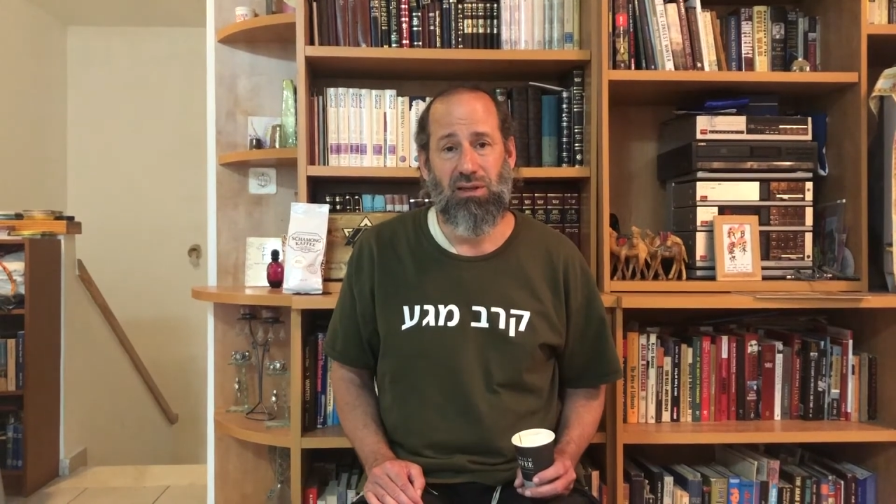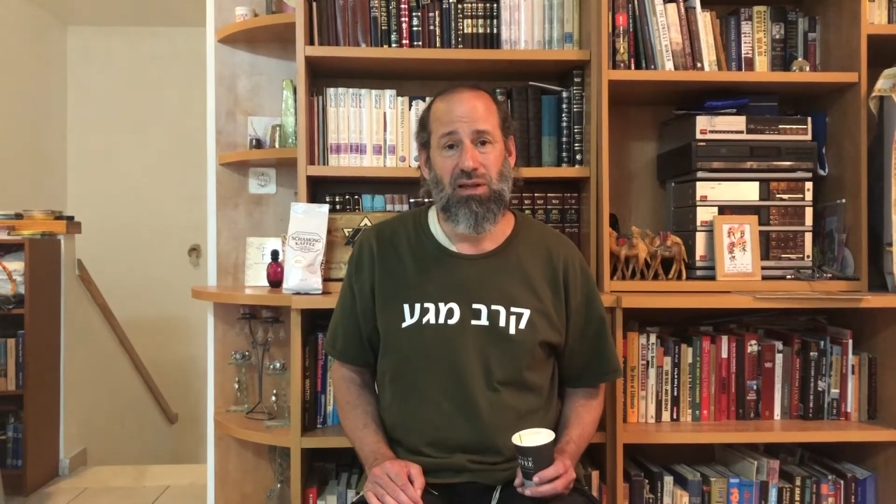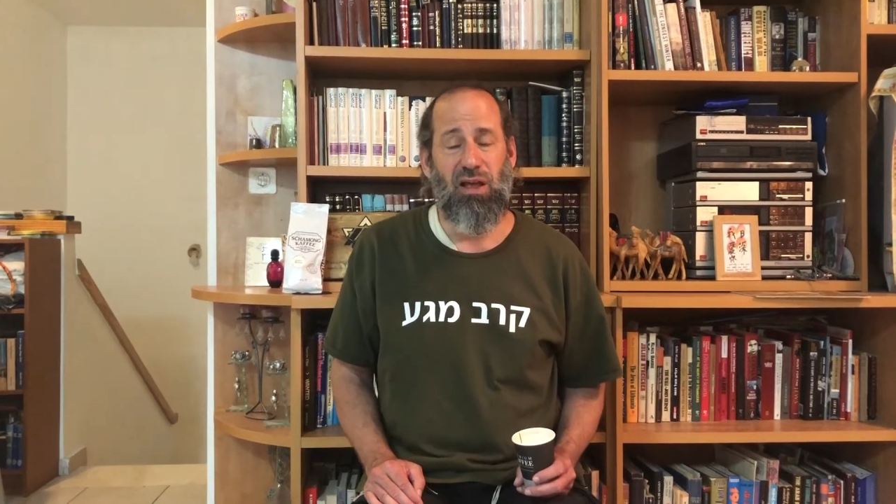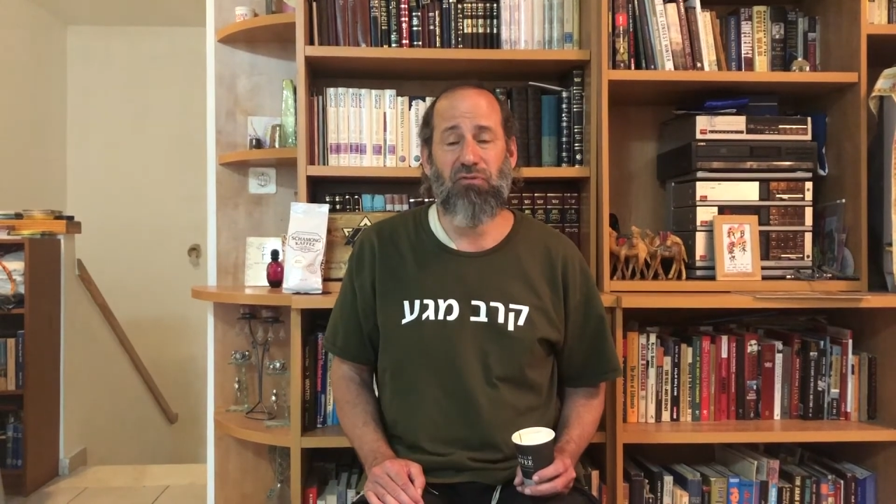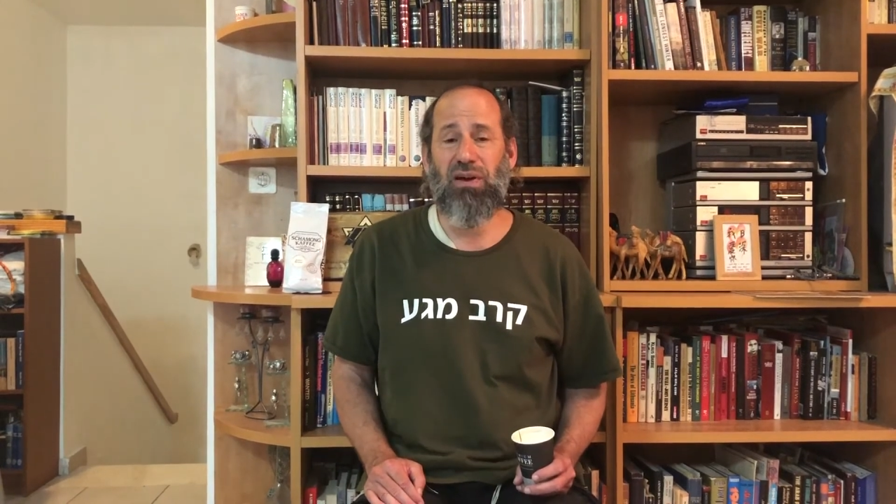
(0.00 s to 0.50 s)

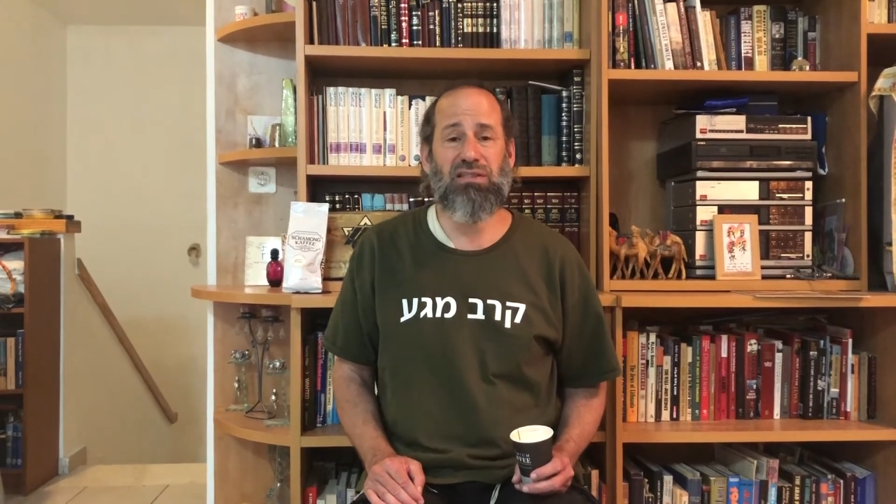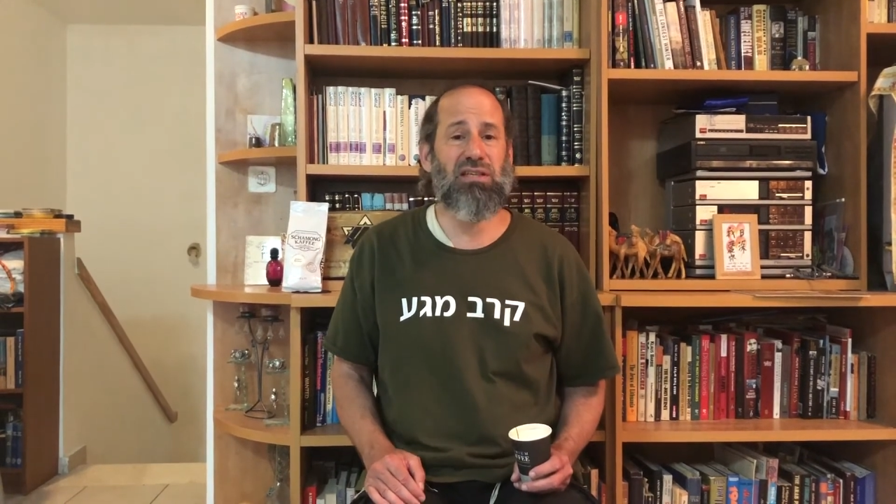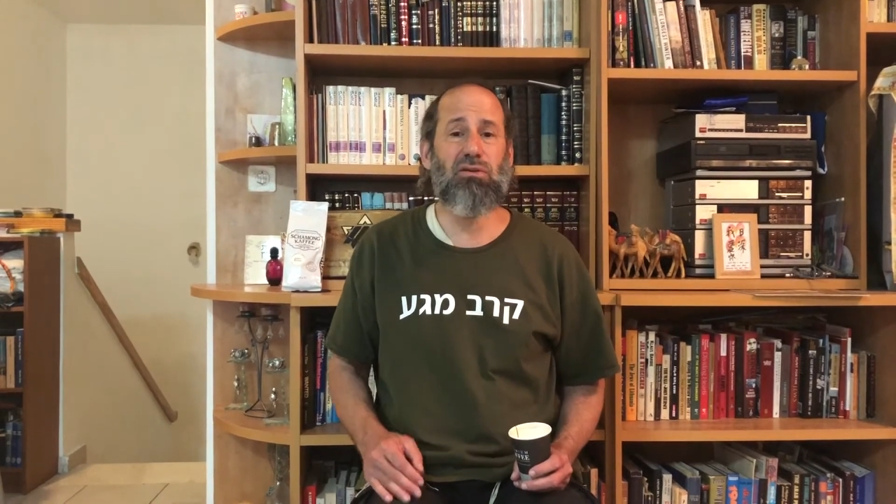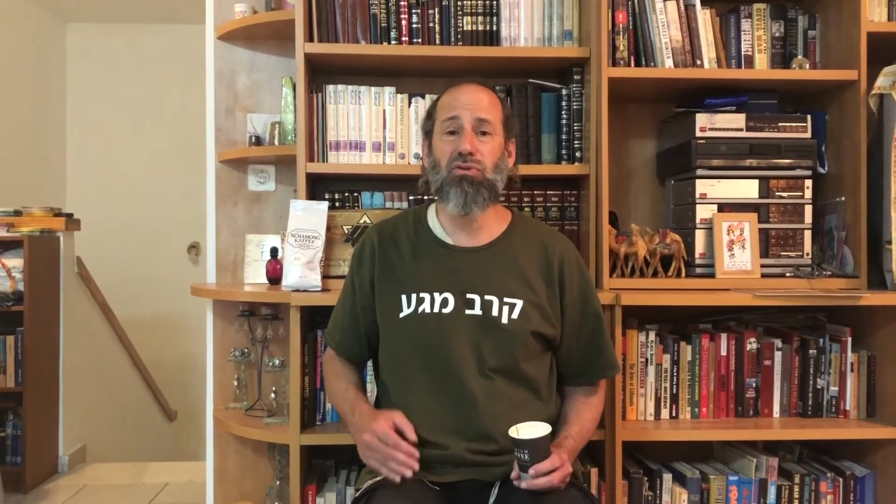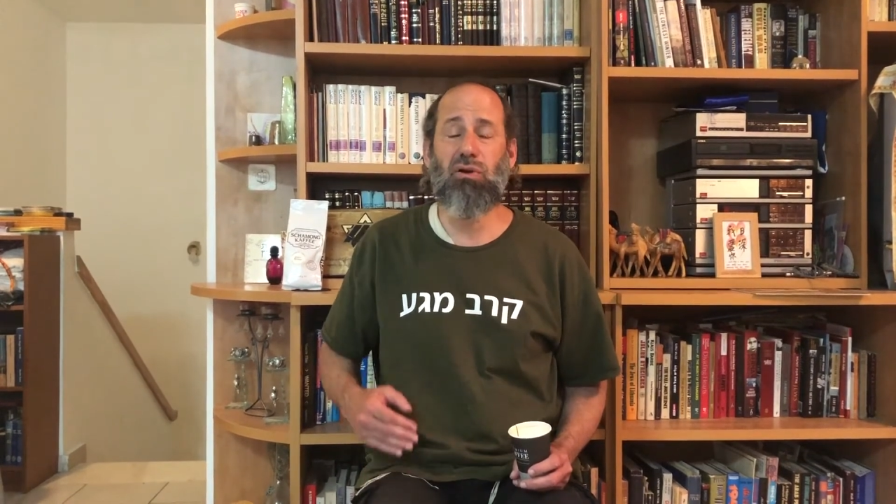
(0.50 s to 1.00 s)
if I see
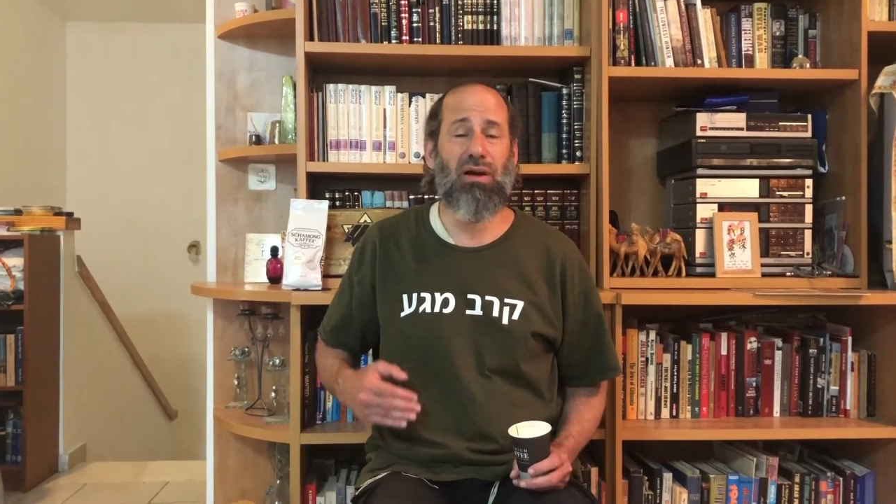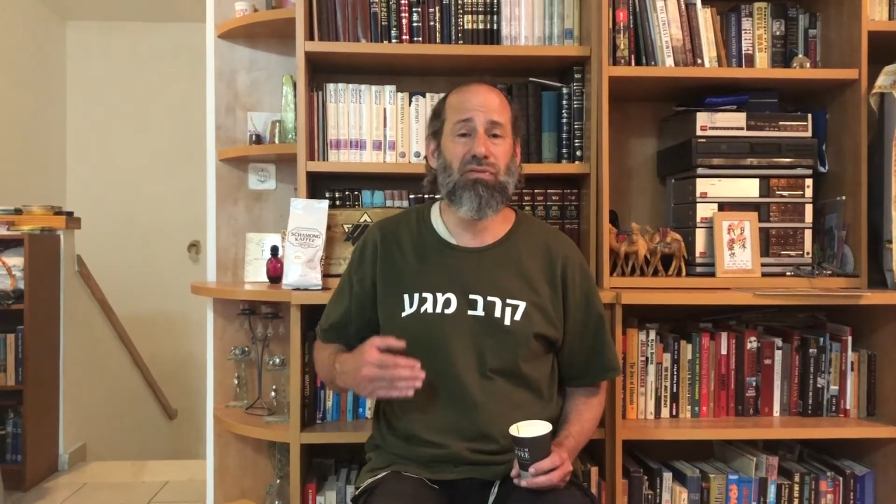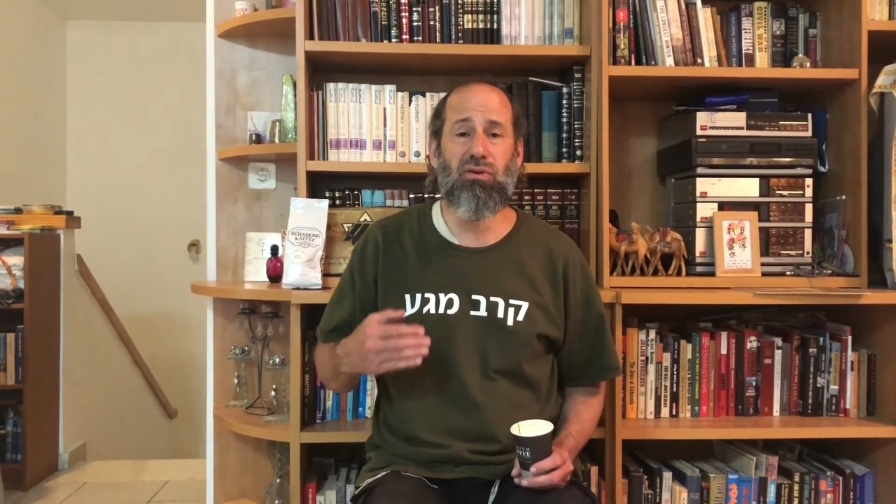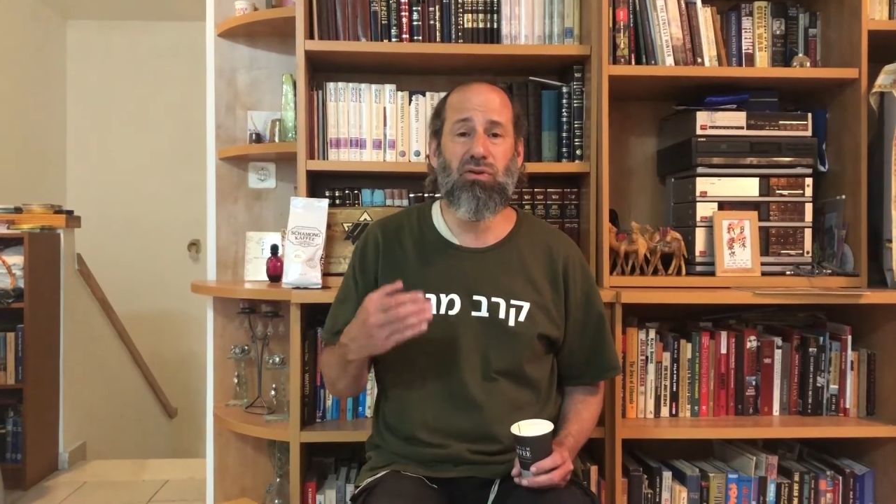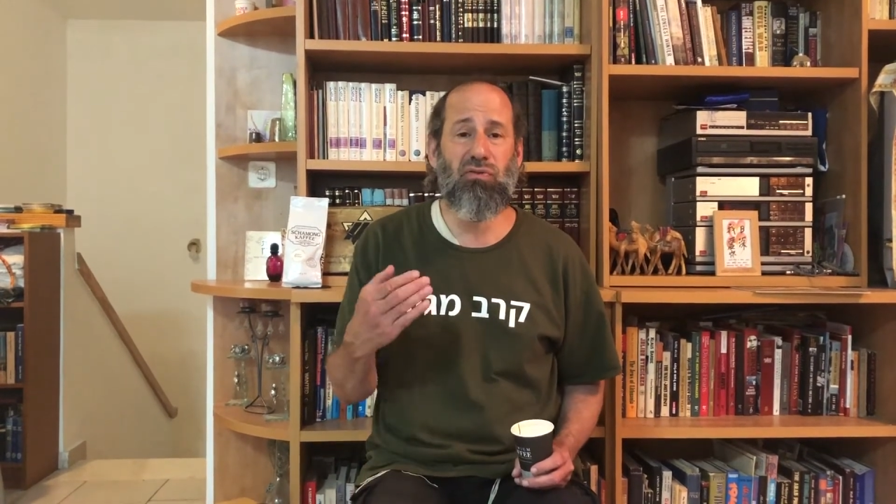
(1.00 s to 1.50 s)
you don't have the
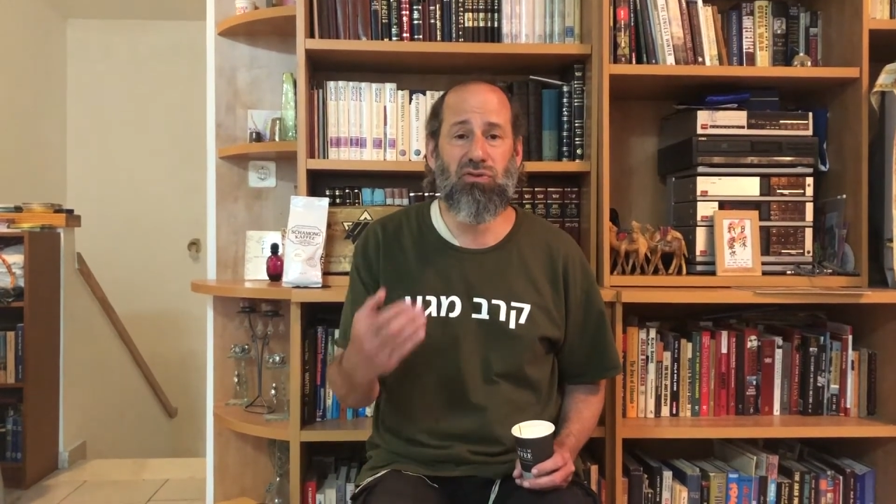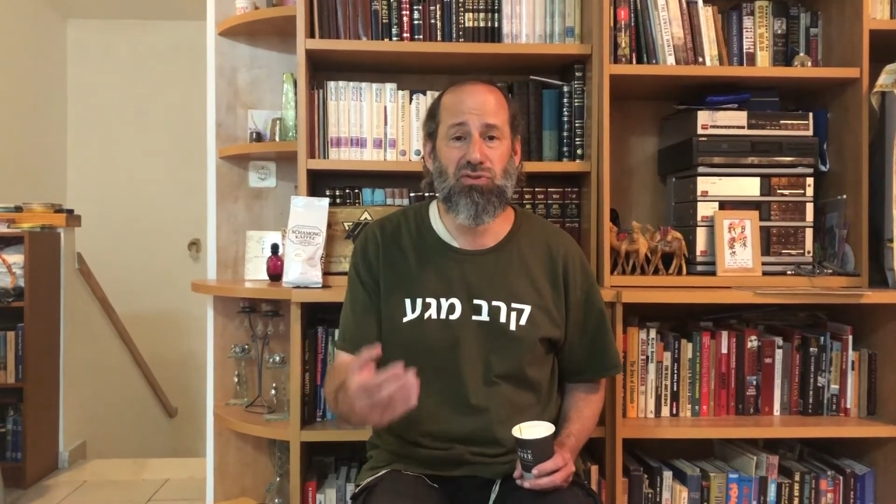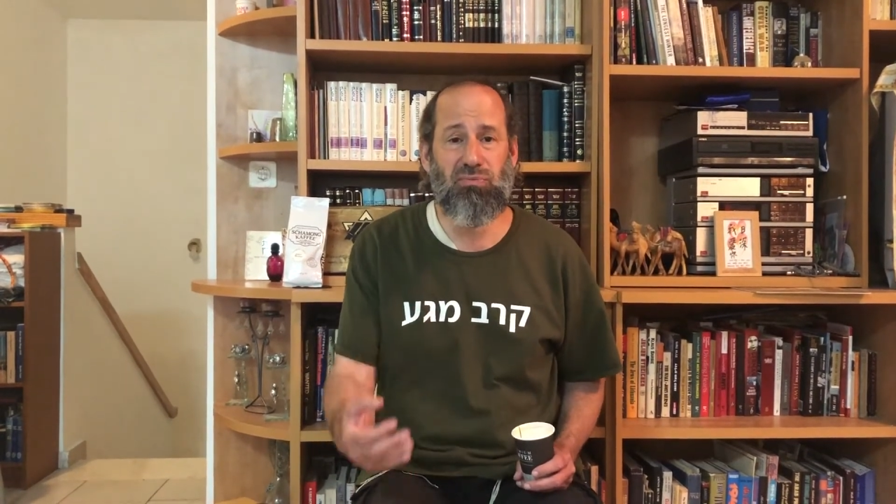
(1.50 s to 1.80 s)
universal